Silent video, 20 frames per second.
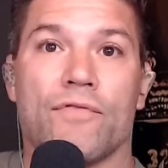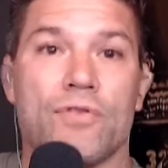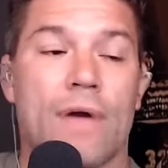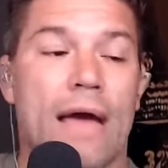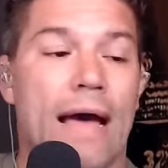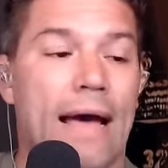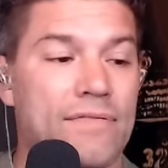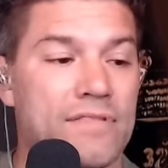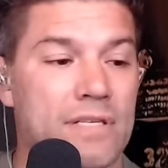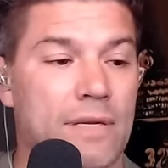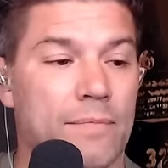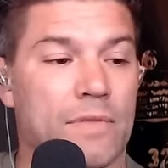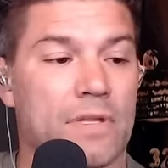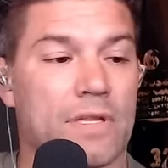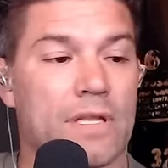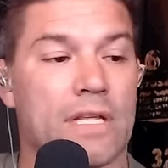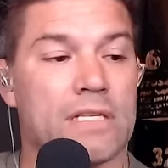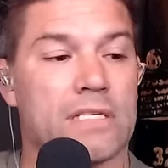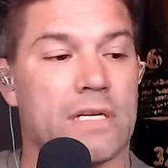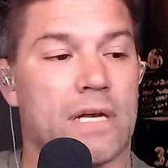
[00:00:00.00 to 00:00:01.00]
you have something
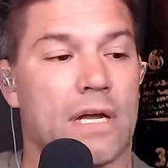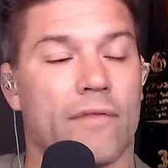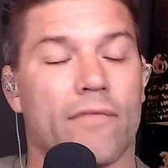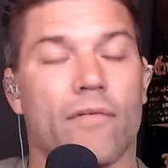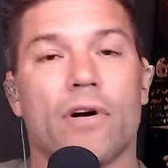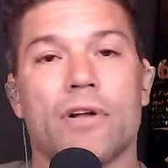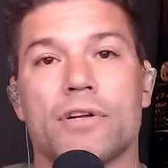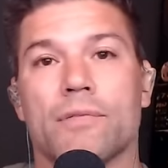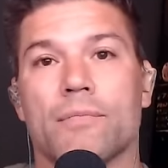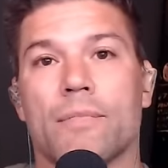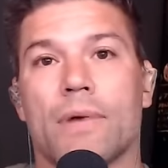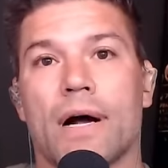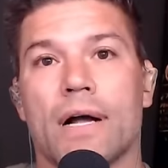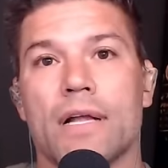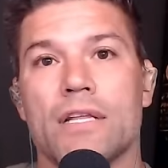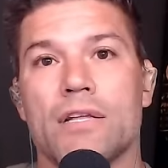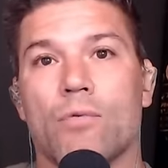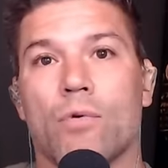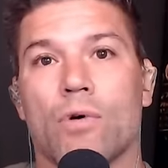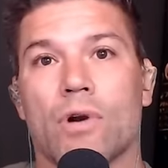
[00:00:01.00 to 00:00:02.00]
that's kind of on your
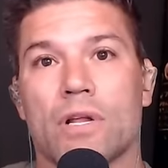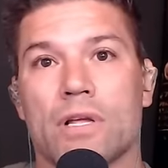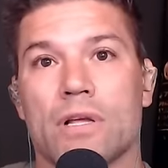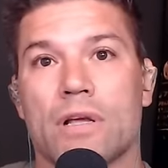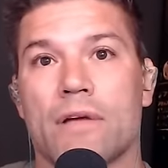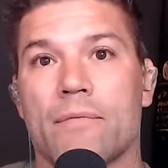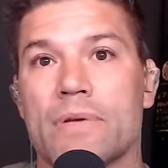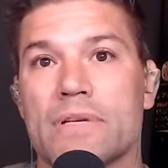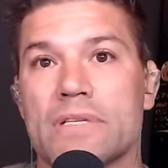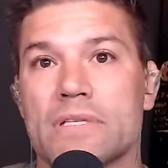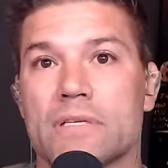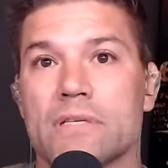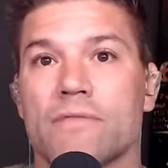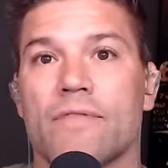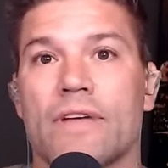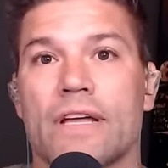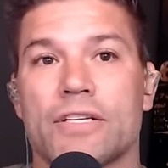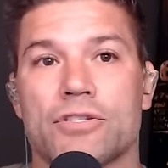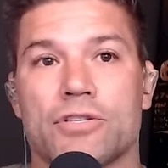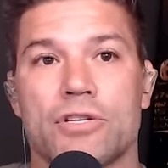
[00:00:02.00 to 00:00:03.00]
mind, you want a, a business
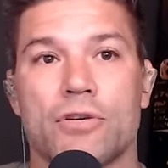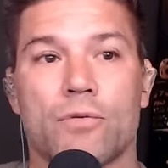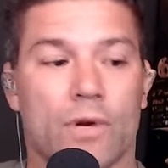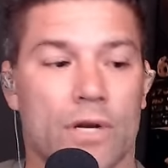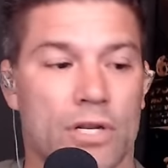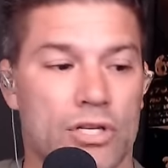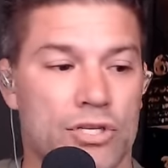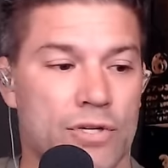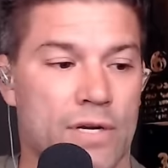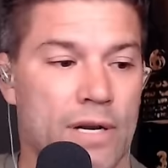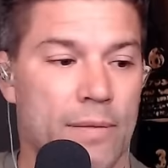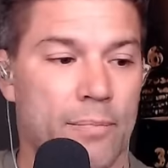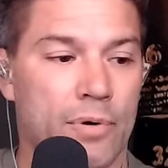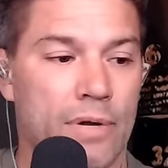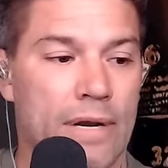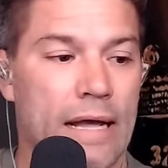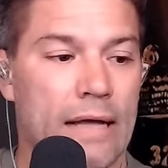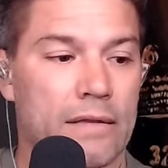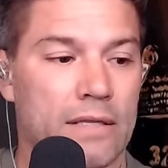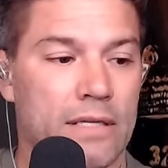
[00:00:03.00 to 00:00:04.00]
adventure, you want to try to
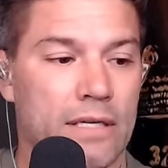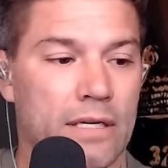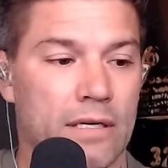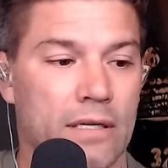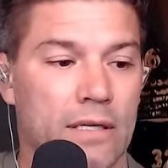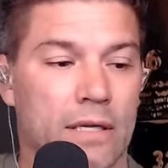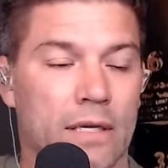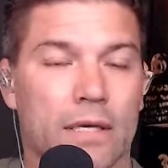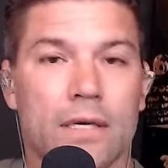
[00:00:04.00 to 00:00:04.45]
put out there,